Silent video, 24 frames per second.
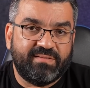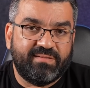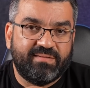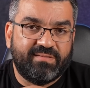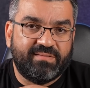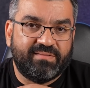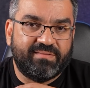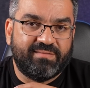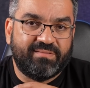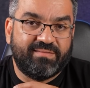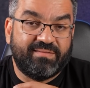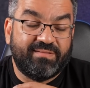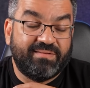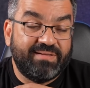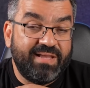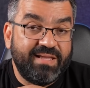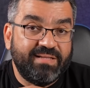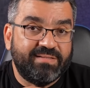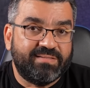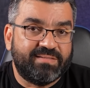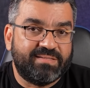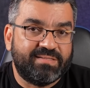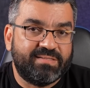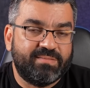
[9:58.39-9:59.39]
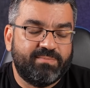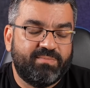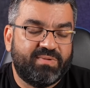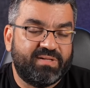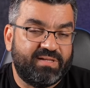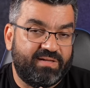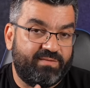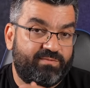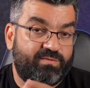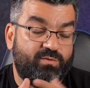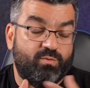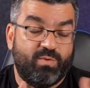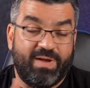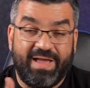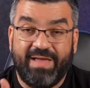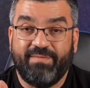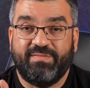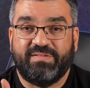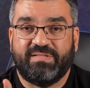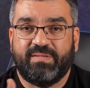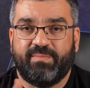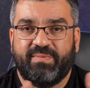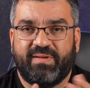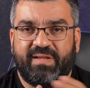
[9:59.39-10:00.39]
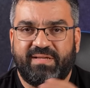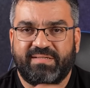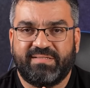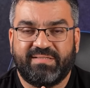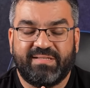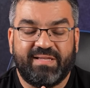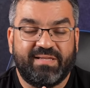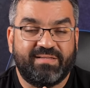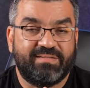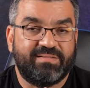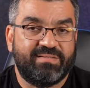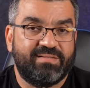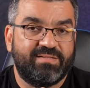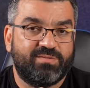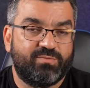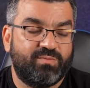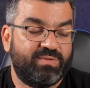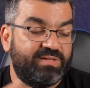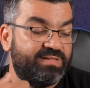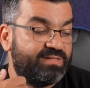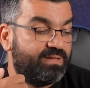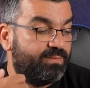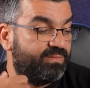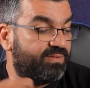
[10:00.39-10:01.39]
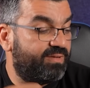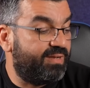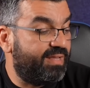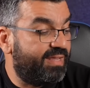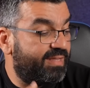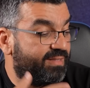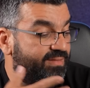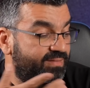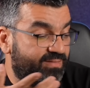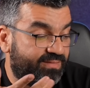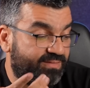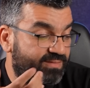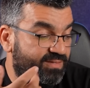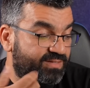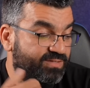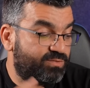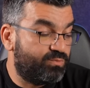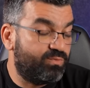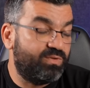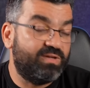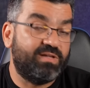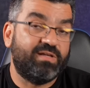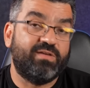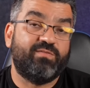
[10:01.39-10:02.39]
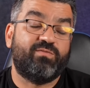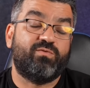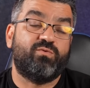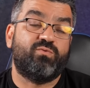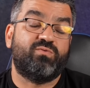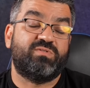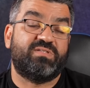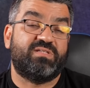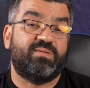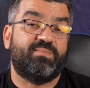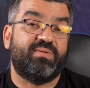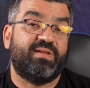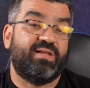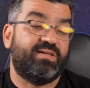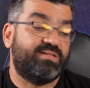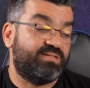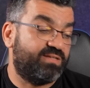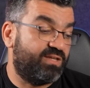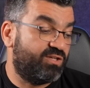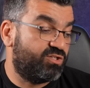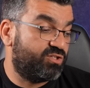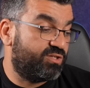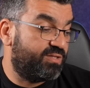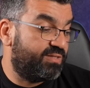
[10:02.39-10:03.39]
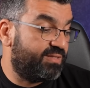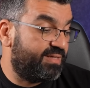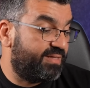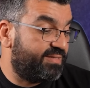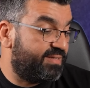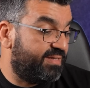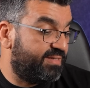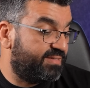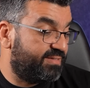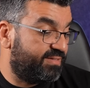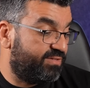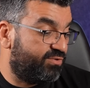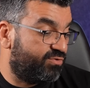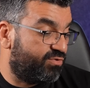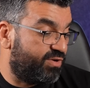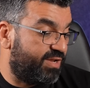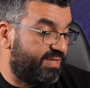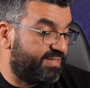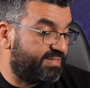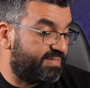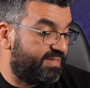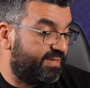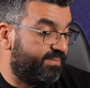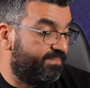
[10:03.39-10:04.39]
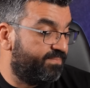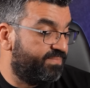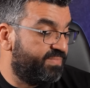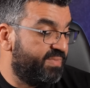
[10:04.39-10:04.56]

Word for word: uh, lens but if you have a stabilized lens this will double and this will give you stabilization that is crazy.